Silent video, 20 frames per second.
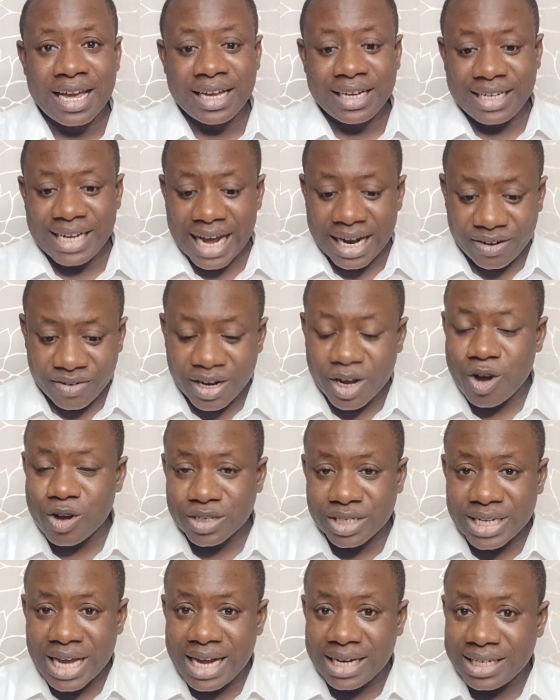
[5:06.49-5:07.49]
They had
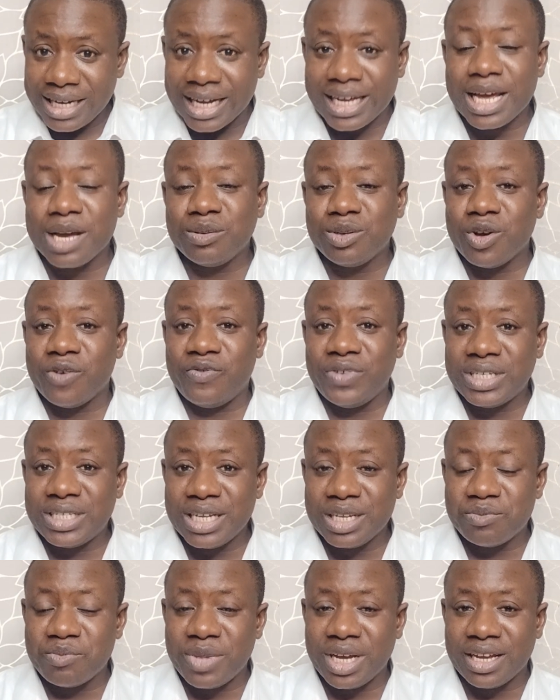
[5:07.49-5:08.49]
reconciled. They came to
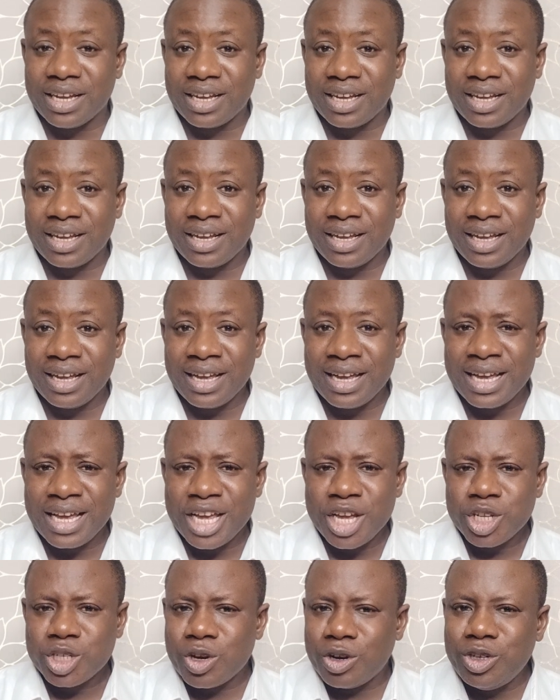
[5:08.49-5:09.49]
visit me.
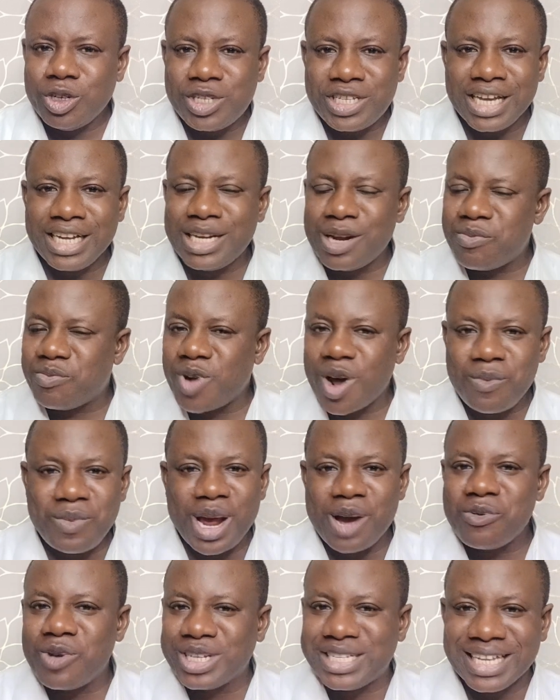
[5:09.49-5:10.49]
So you see, the
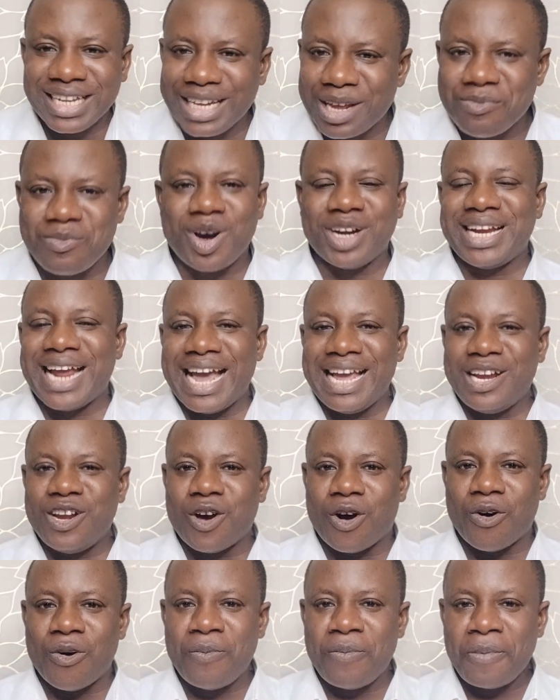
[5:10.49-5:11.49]
problem wasn't the
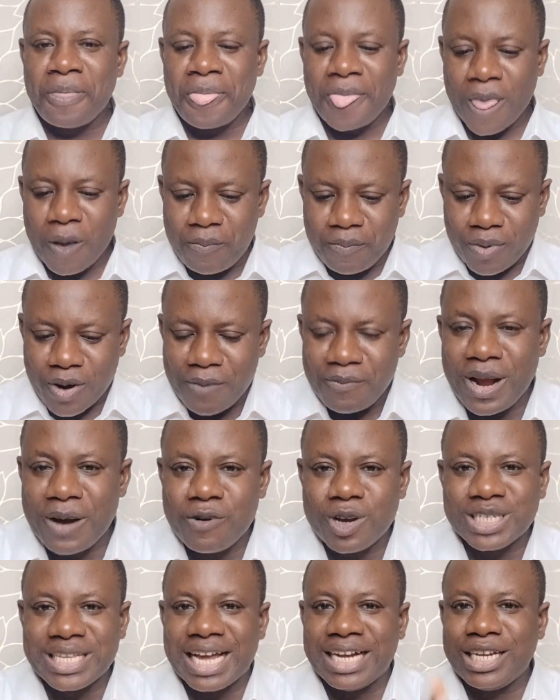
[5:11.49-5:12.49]
mother-in-law. The problem
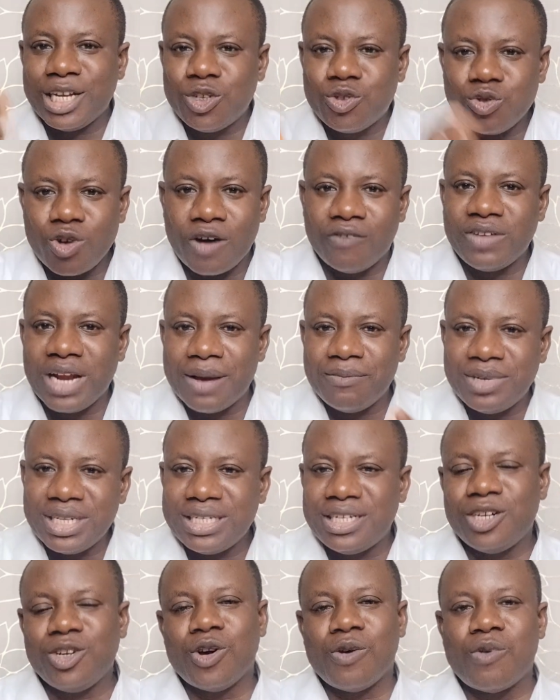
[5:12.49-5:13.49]
was that the two of them
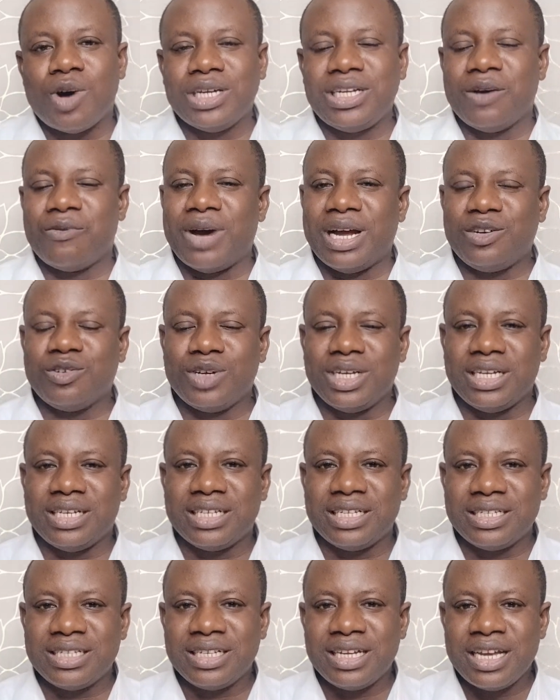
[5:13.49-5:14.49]
didn't know what they were doing.
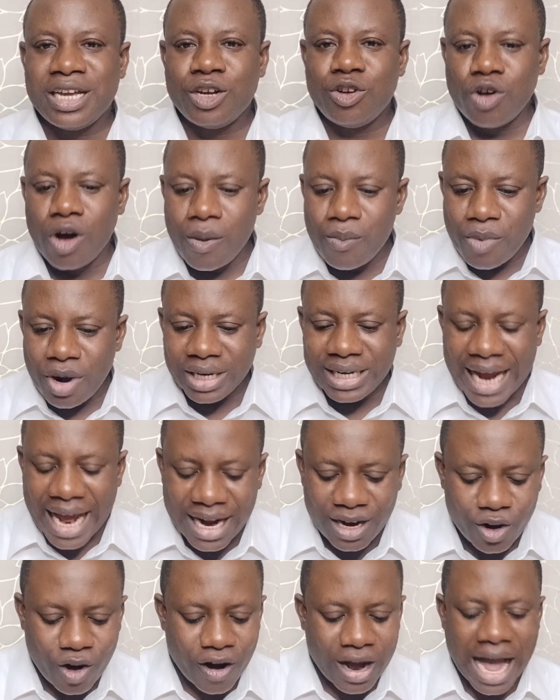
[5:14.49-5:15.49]
No
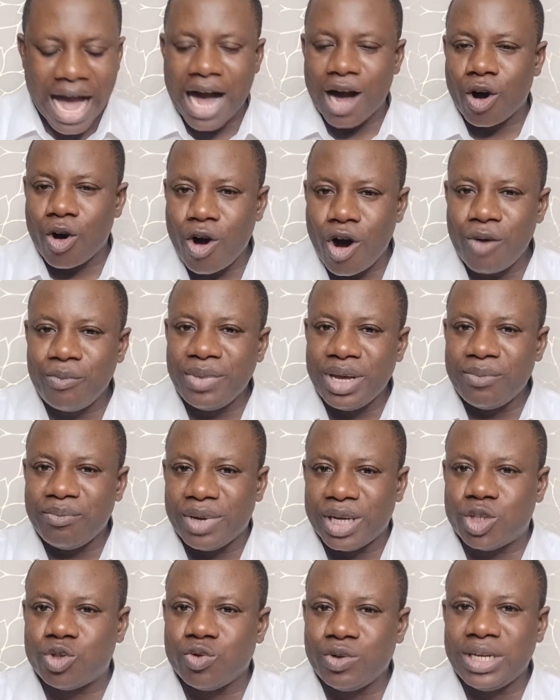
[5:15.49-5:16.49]
mother-in-law can come in
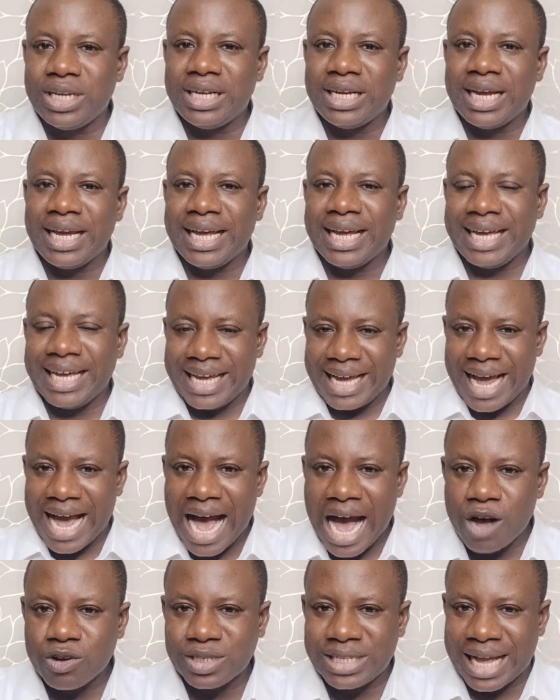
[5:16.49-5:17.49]
between a
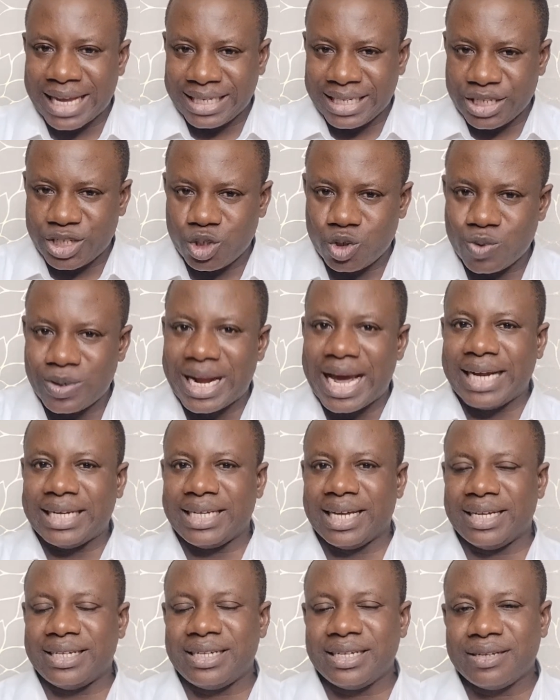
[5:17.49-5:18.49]
house that is
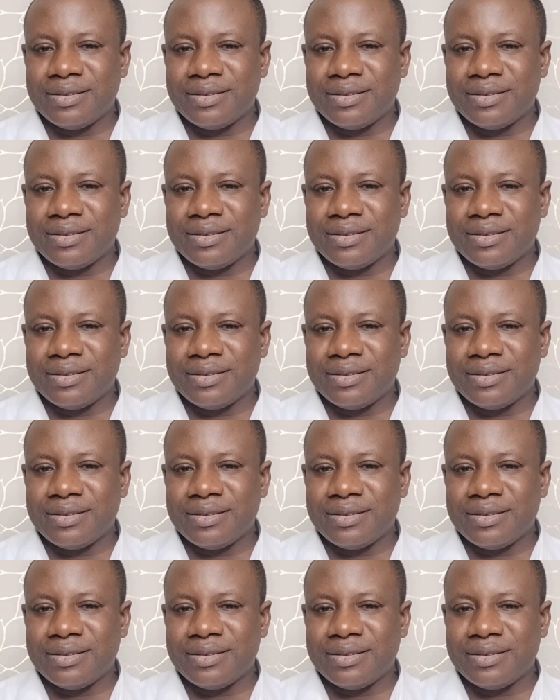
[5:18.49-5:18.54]
united.